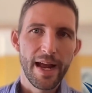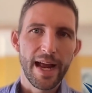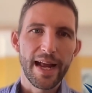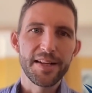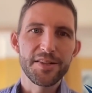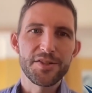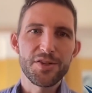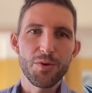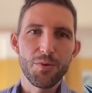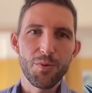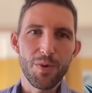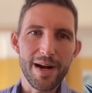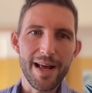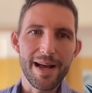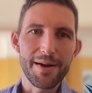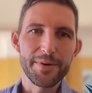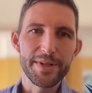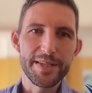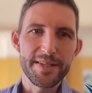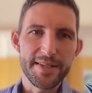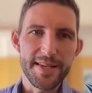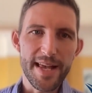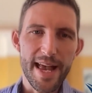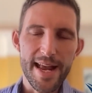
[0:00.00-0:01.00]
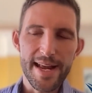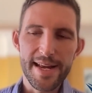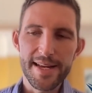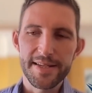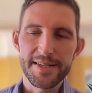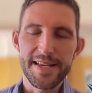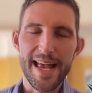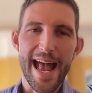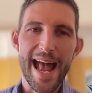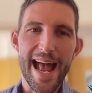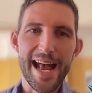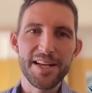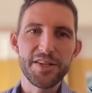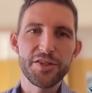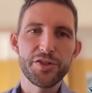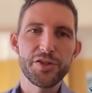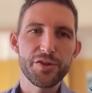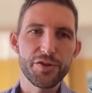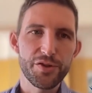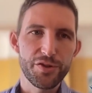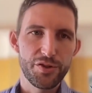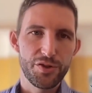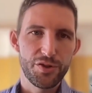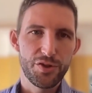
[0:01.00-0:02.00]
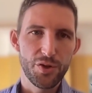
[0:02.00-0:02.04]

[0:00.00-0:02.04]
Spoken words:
And so what I would say is, as you're